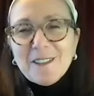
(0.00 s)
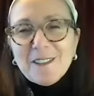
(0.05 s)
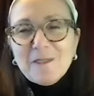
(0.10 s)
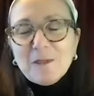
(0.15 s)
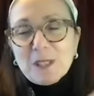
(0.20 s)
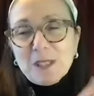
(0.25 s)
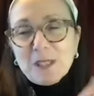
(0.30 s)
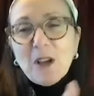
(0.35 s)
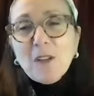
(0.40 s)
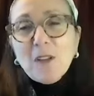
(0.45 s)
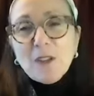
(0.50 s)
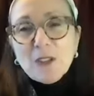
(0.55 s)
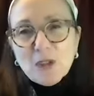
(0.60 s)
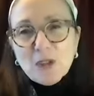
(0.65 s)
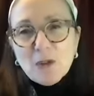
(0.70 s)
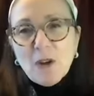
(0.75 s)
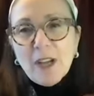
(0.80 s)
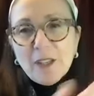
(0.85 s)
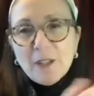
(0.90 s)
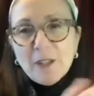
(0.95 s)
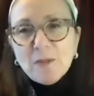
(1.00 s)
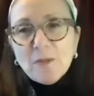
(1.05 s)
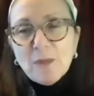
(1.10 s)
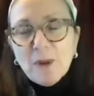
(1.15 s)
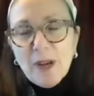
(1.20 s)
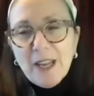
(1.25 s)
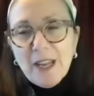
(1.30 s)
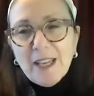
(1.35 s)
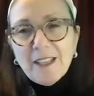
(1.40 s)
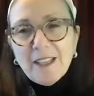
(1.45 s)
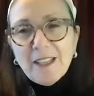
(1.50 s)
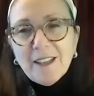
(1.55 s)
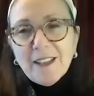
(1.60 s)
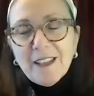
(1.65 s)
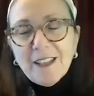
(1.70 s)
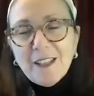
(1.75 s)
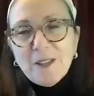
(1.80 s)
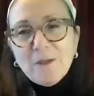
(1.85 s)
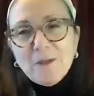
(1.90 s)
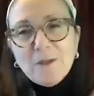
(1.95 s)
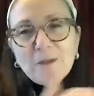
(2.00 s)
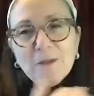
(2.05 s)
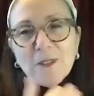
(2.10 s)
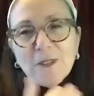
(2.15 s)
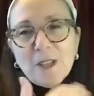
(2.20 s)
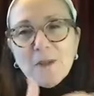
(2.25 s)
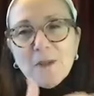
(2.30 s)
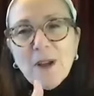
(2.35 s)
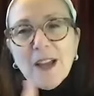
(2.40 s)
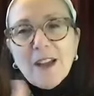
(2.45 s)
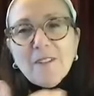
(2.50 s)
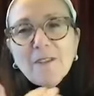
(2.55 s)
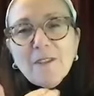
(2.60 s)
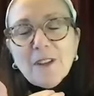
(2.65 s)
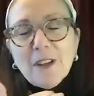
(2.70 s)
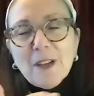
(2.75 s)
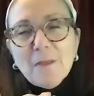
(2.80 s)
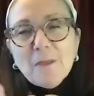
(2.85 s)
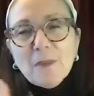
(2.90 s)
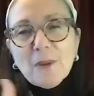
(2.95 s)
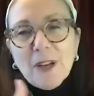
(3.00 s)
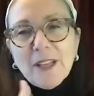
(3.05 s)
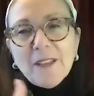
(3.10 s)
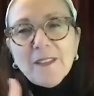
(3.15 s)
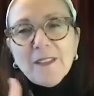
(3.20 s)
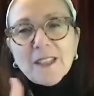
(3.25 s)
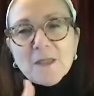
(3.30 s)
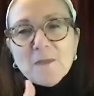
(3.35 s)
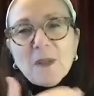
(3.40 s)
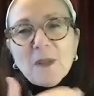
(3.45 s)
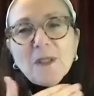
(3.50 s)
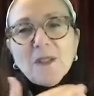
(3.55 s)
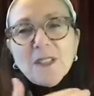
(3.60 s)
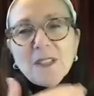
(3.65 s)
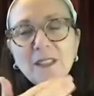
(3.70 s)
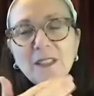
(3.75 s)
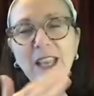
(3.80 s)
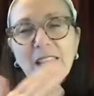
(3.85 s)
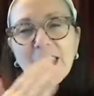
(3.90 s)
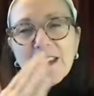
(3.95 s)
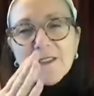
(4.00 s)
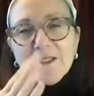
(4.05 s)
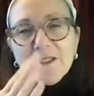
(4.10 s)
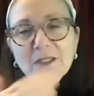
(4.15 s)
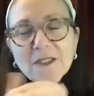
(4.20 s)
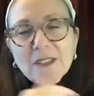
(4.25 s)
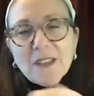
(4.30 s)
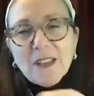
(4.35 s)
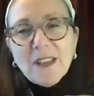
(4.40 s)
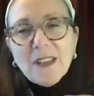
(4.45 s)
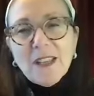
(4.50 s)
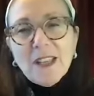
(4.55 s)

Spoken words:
what's called the triune brain, that you have a brain that's built in layers,